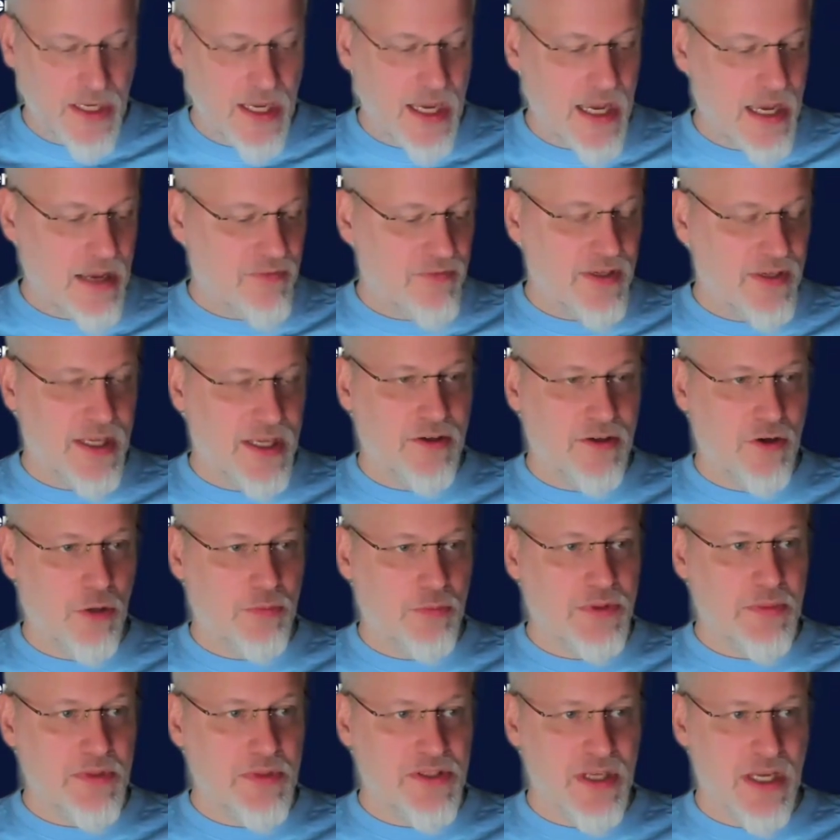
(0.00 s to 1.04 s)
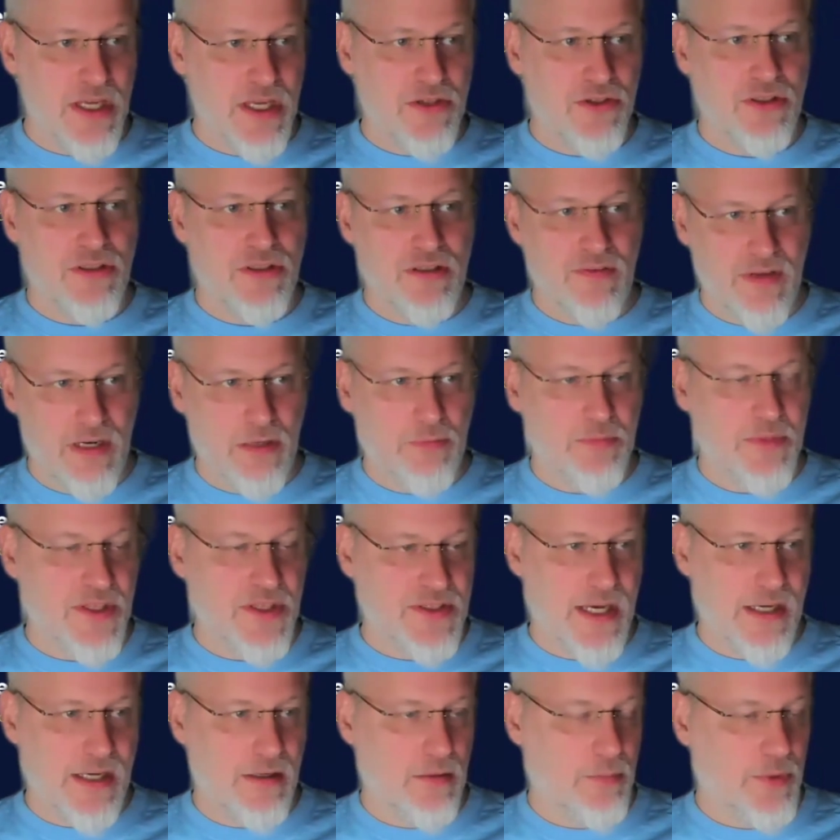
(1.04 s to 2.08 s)
have an optimization development
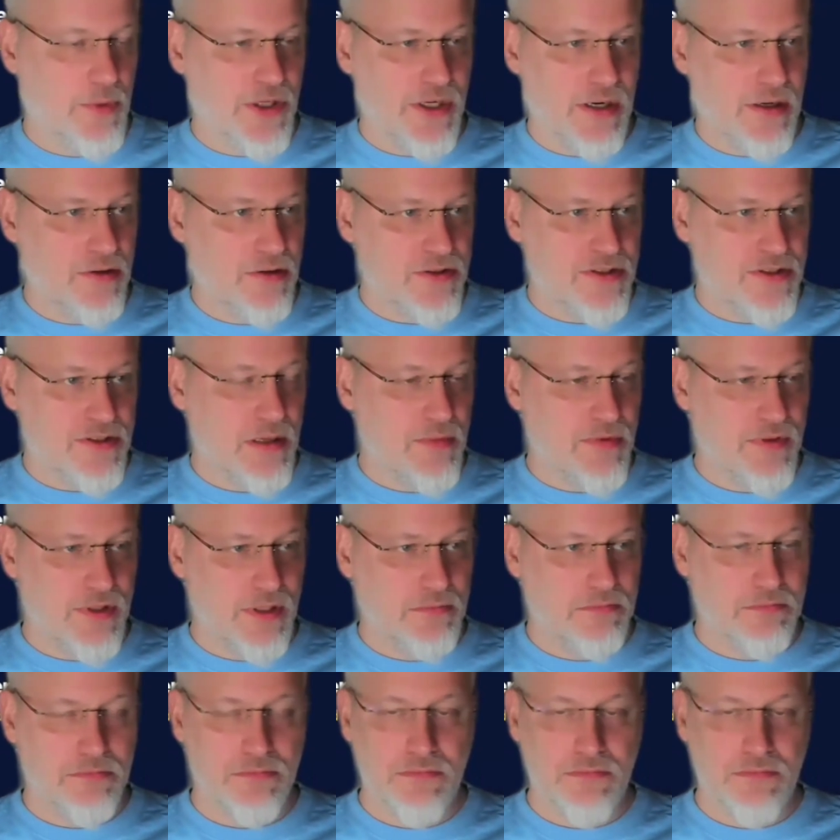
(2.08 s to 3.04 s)
cycle per year or something.